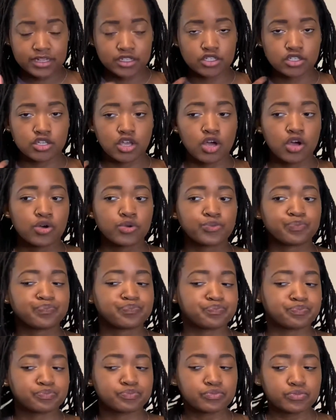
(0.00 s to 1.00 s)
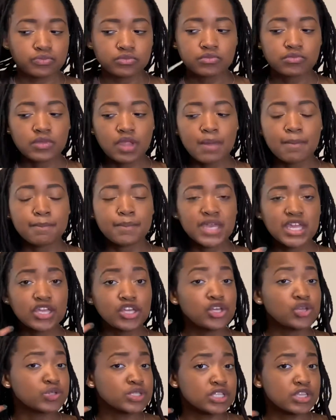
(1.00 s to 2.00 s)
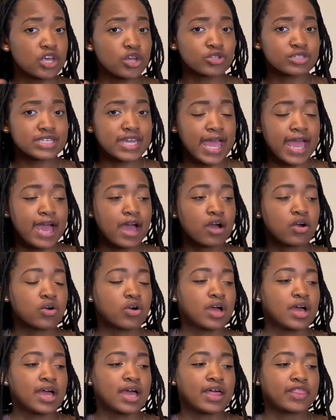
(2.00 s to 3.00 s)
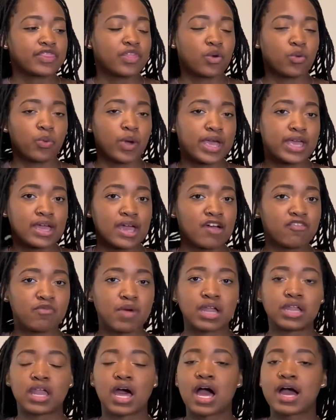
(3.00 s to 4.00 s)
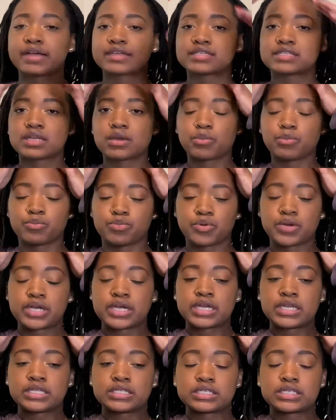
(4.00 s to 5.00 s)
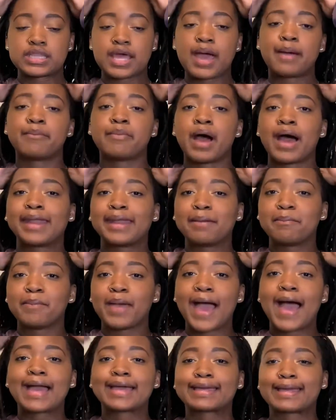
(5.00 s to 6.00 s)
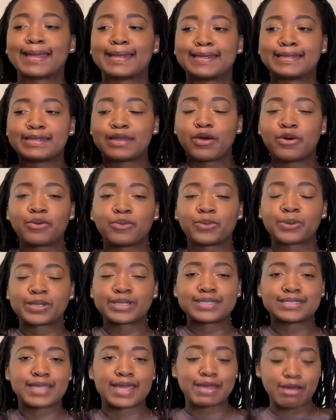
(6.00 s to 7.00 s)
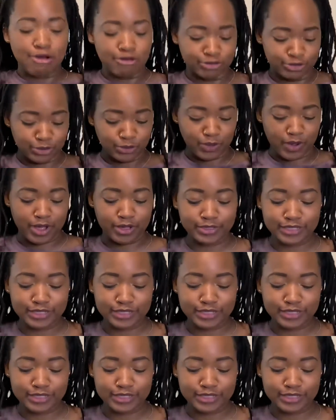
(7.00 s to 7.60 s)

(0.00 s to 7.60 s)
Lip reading: So me using those now, the weight of my locks brings that bonnet back and it don't really stay on too well.